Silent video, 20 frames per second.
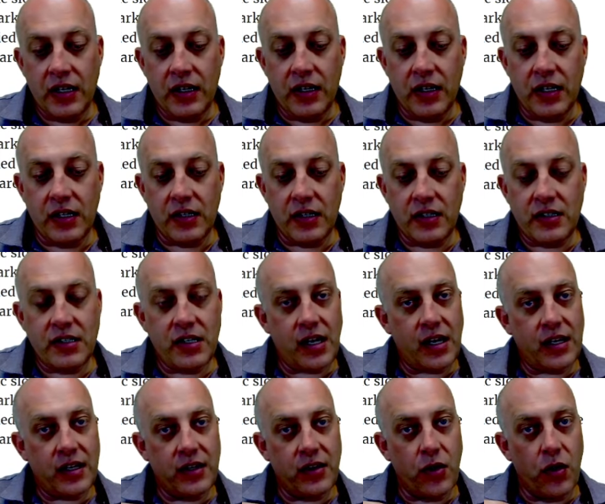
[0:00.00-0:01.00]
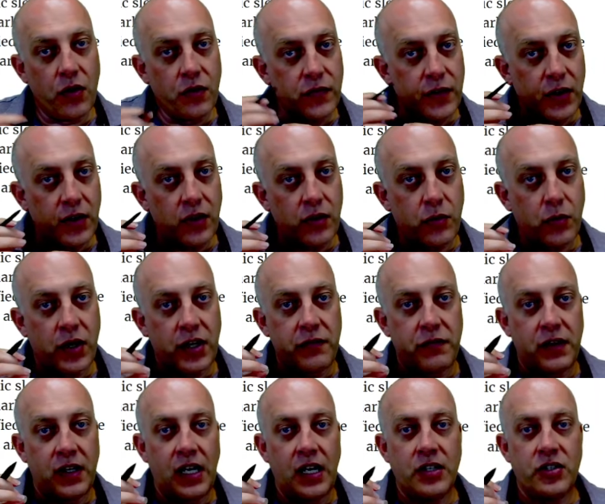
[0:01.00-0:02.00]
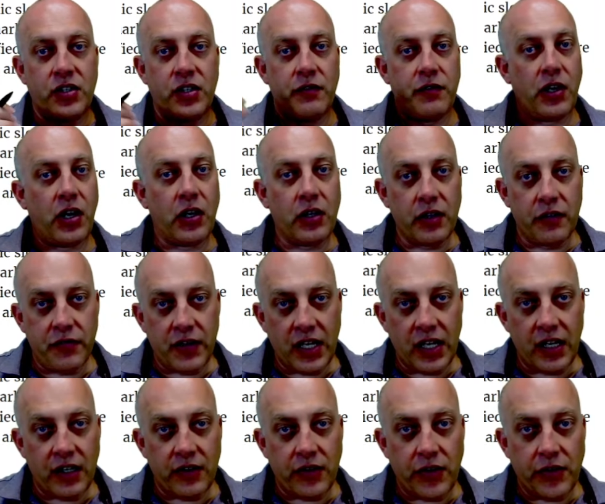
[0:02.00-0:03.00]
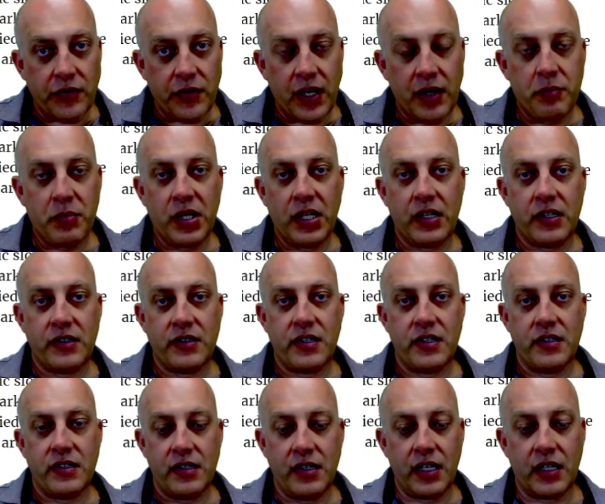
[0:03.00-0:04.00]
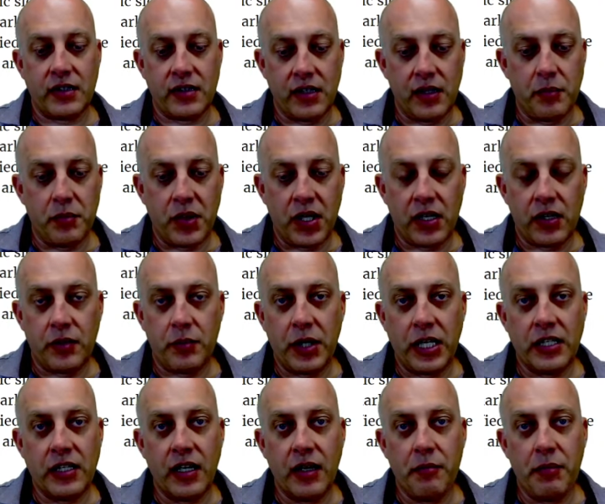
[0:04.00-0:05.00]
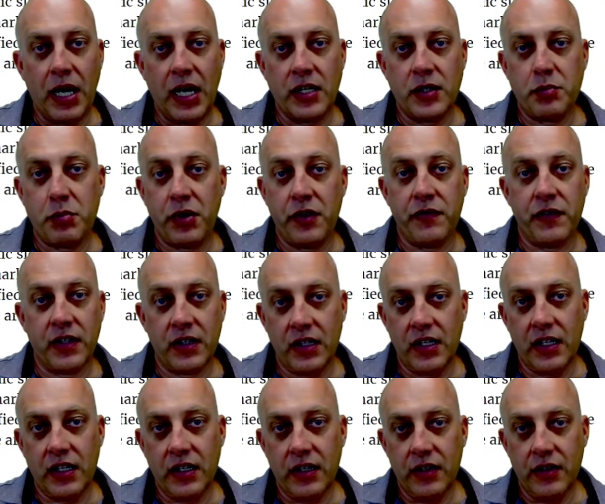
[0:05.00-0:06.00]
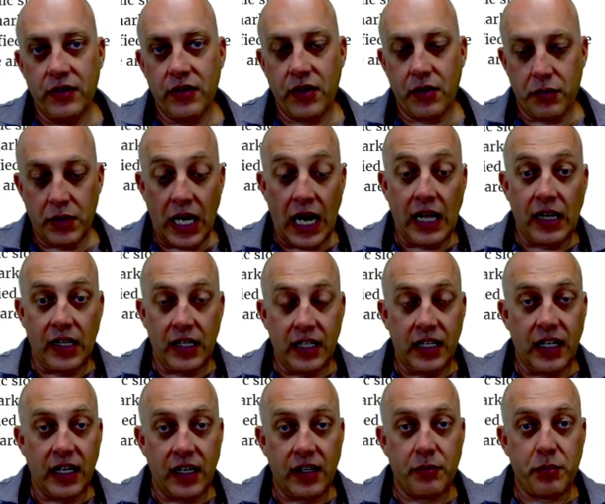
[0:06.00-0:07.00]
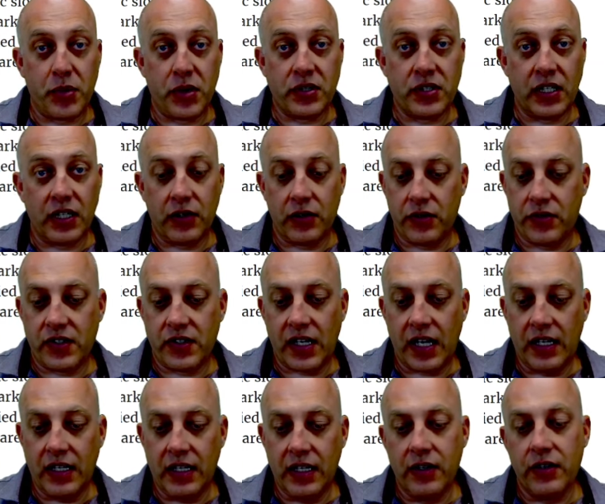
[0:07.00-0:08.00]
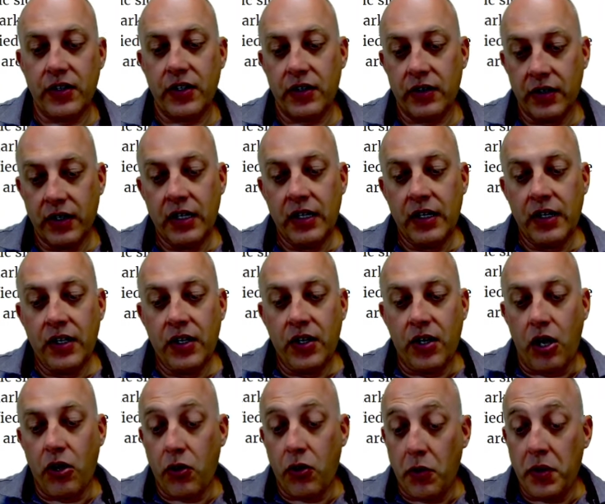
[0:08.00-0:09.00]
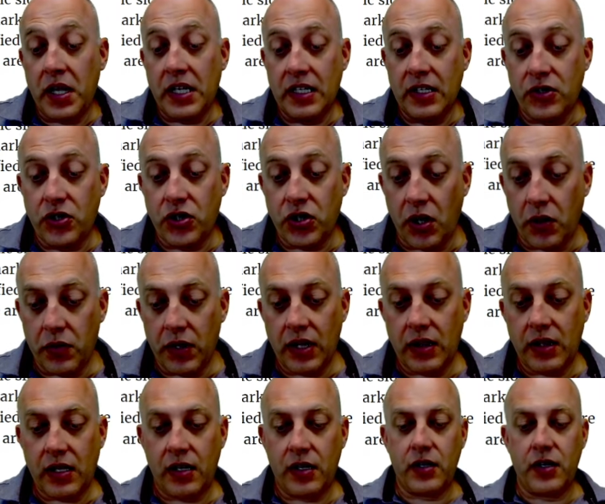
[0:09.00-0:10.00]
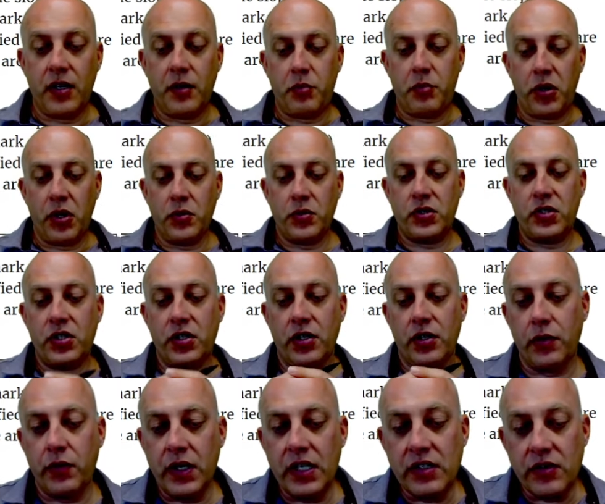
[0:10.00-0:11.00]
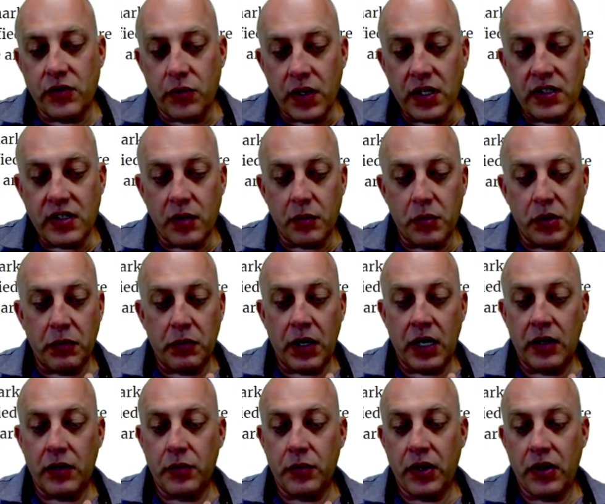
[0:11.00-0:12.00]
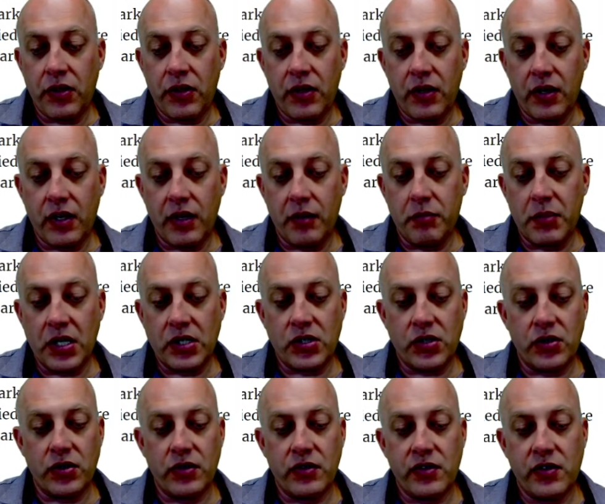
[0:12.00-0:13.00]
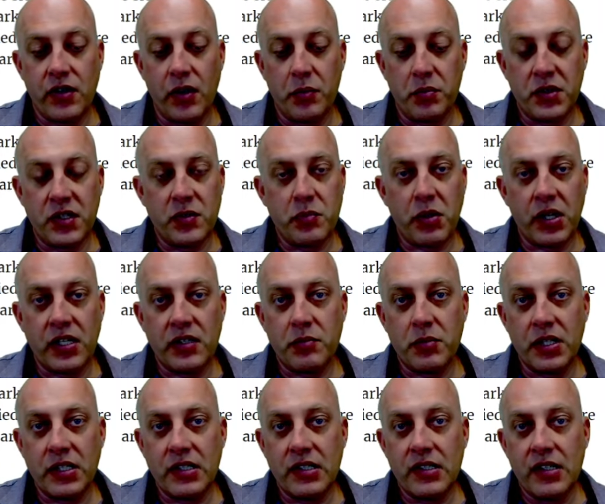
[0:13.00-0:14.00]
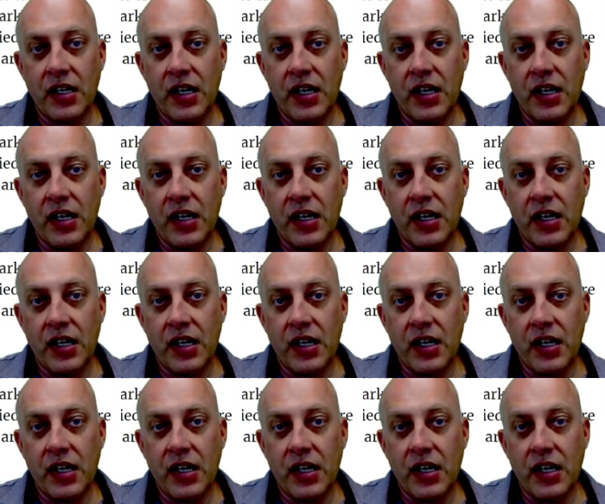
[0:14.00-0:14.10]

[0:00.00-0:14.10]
It's not an overall quantification of all of the error, right? Because the stick-slip model might not match perfectly the reality at a particular site either. Although they did show that their approach agrees reasonably well with measured slope displacements.